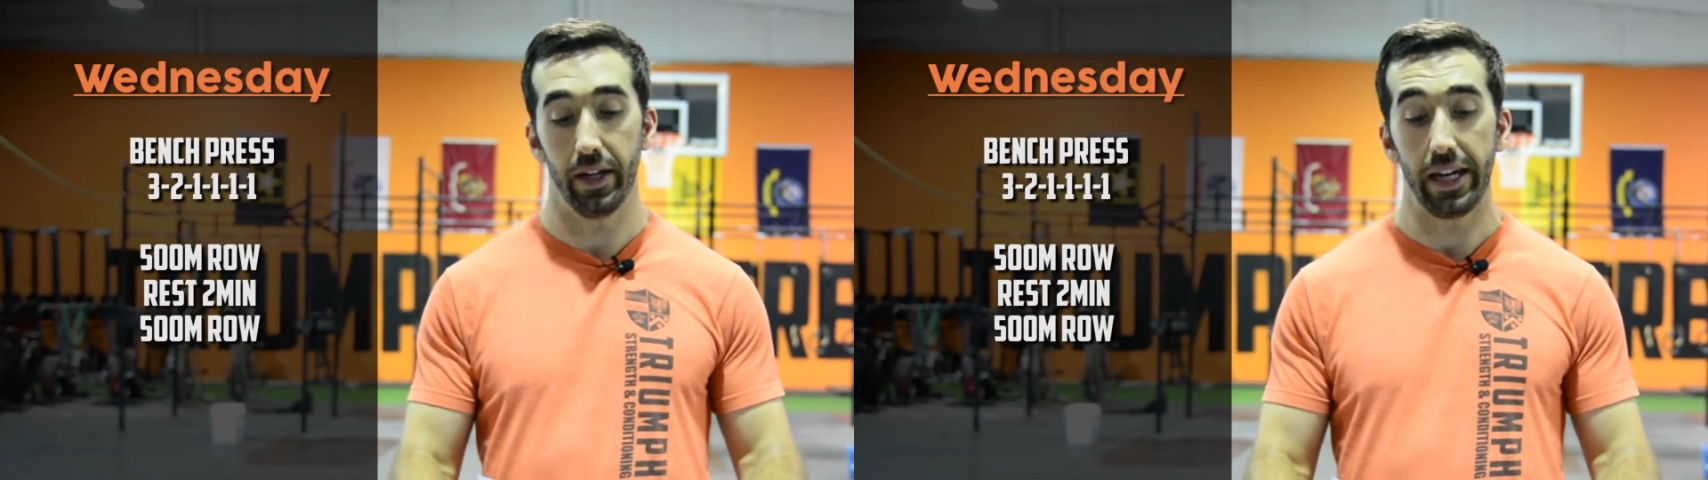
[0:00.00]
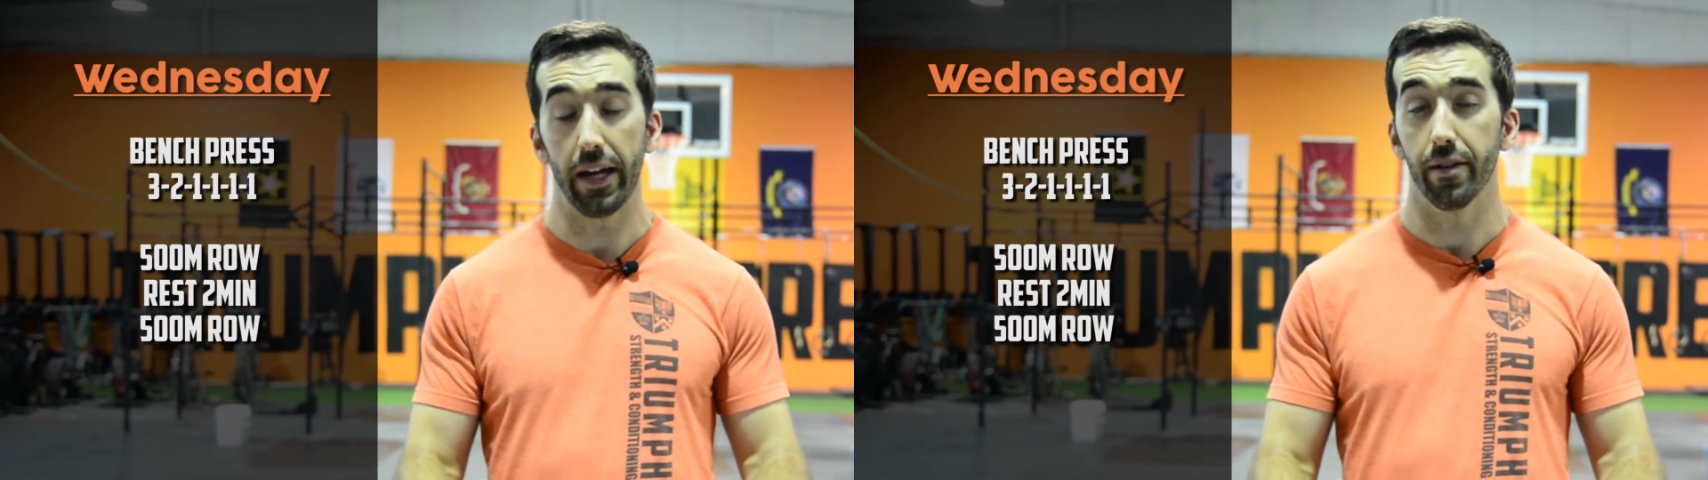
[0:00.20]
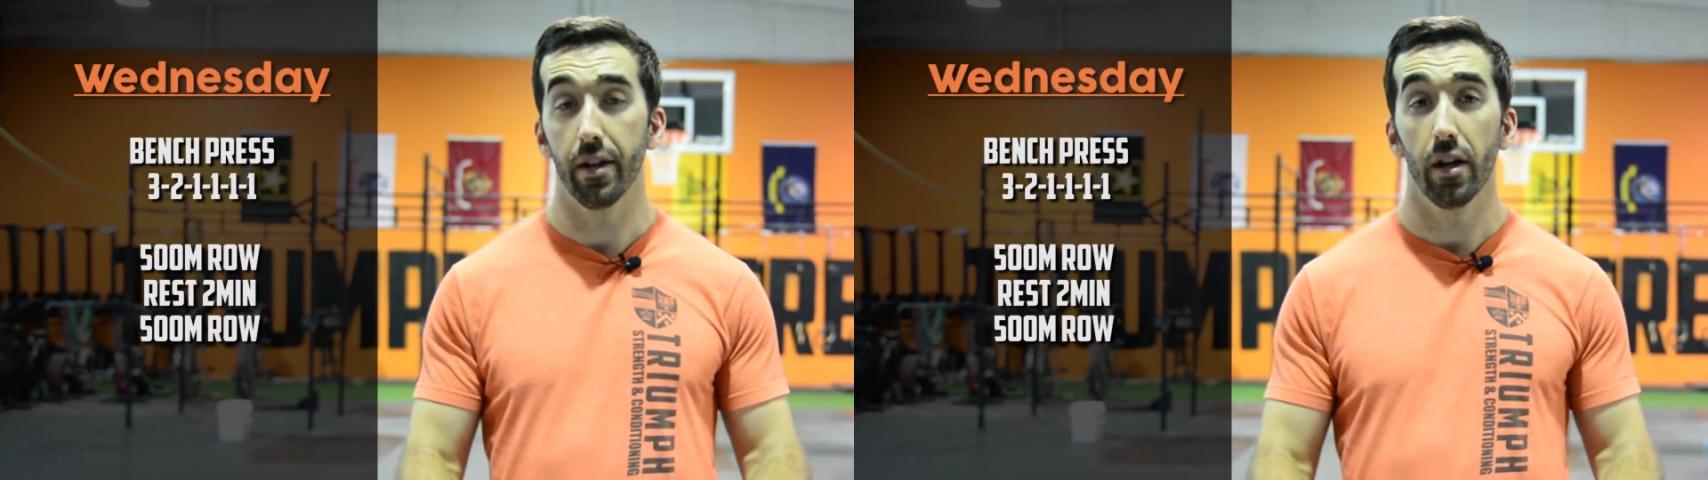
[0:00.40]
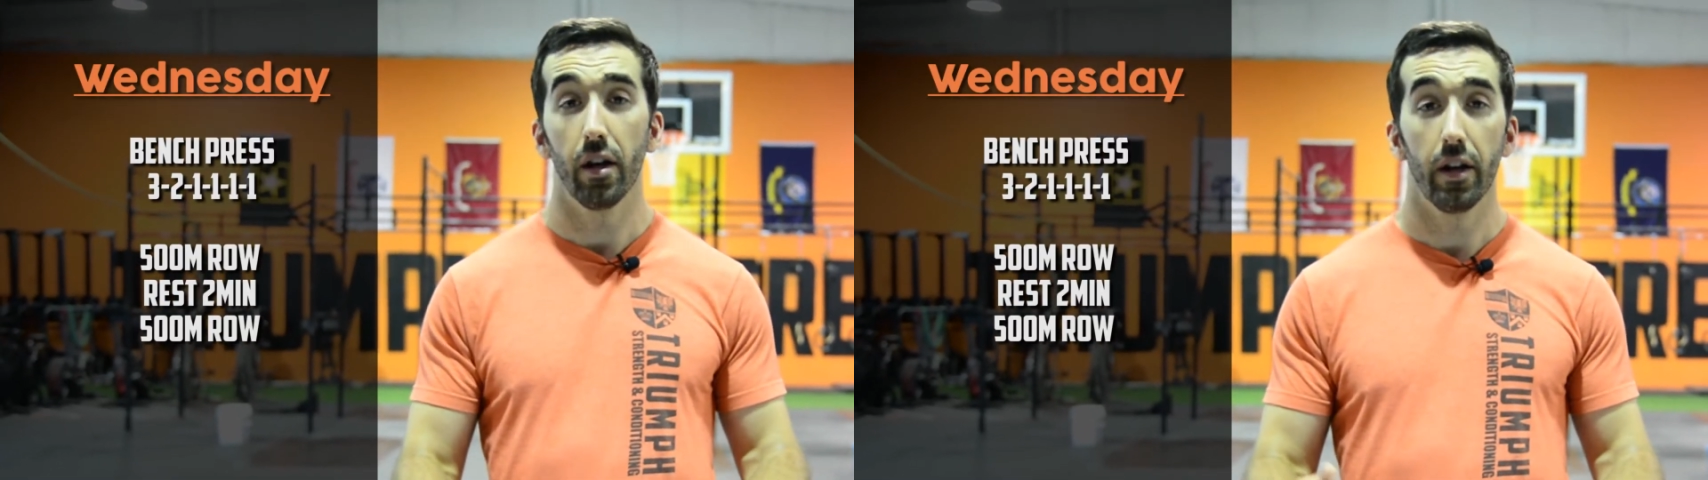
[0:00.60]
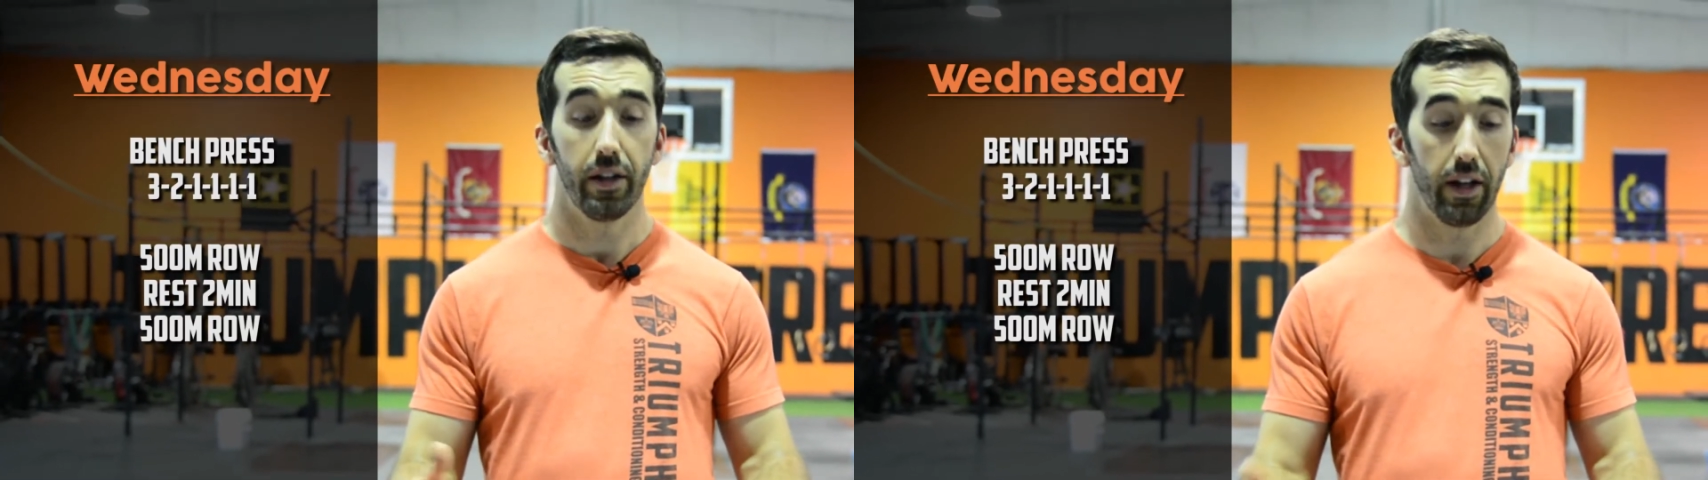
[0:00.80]
Again,
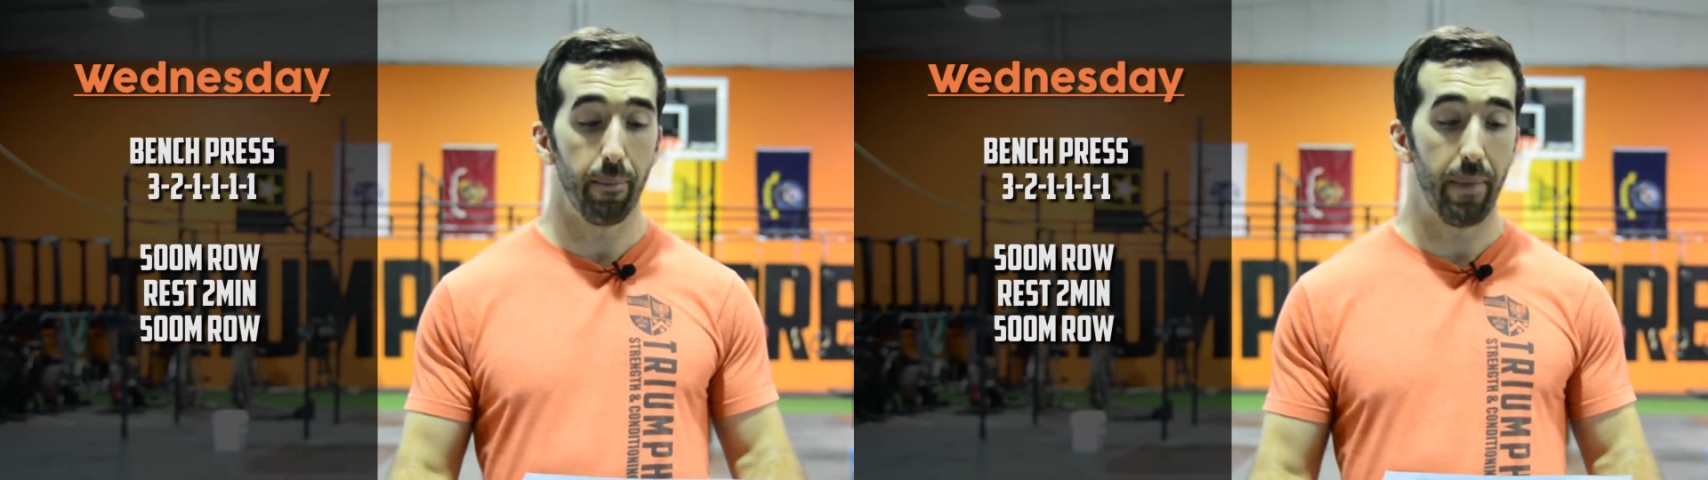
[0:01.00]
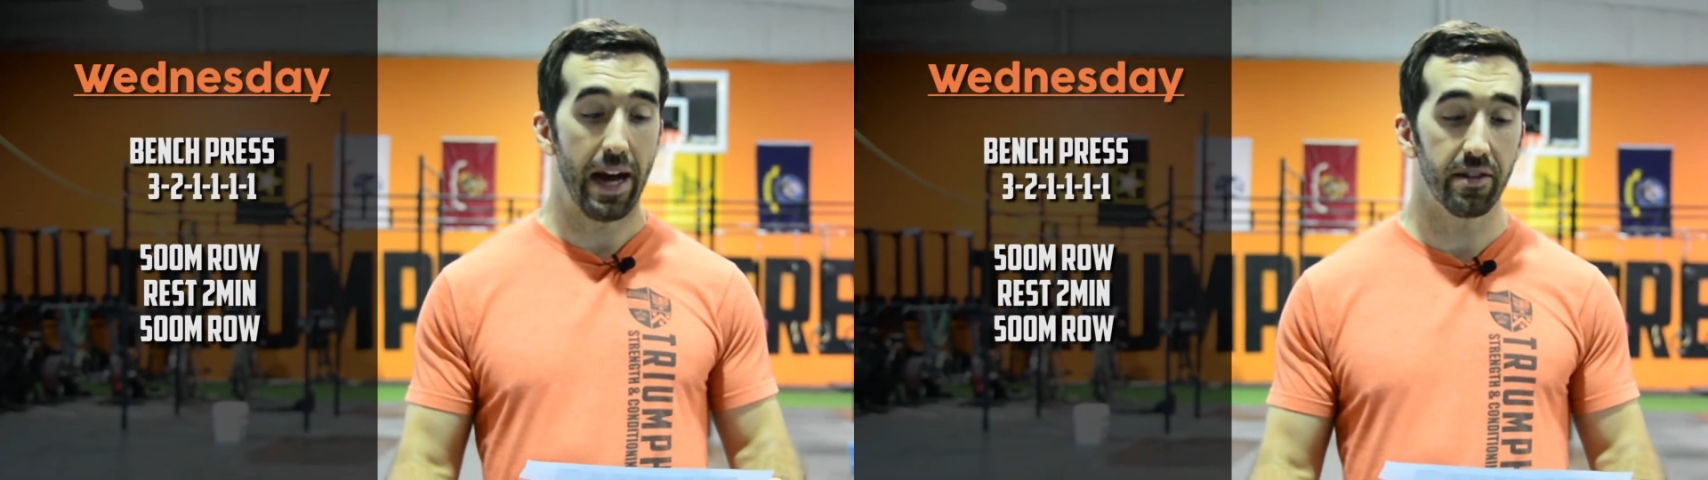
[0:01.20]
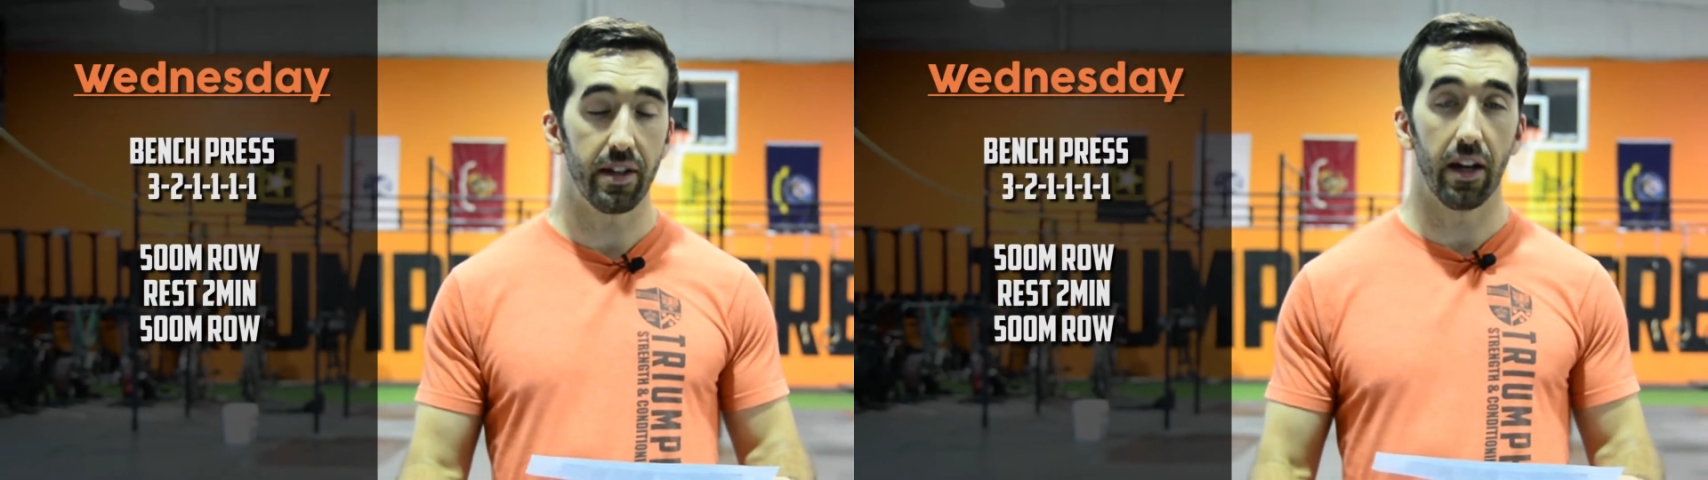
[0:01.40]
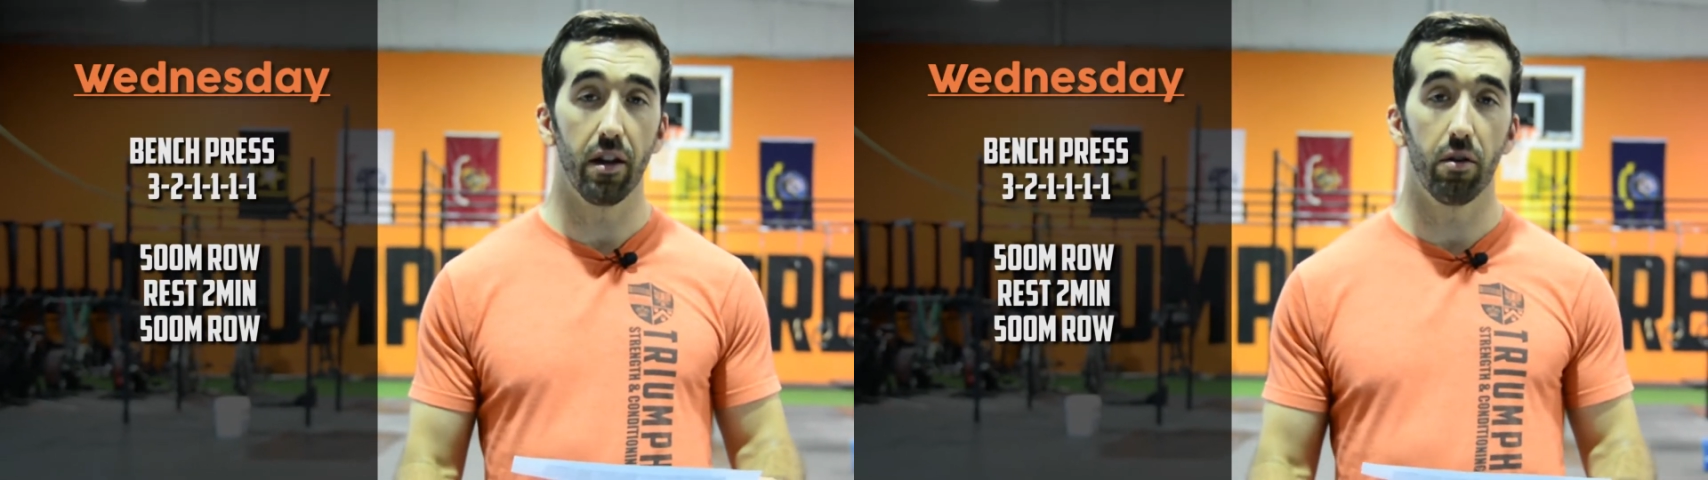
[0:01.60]
did a max kind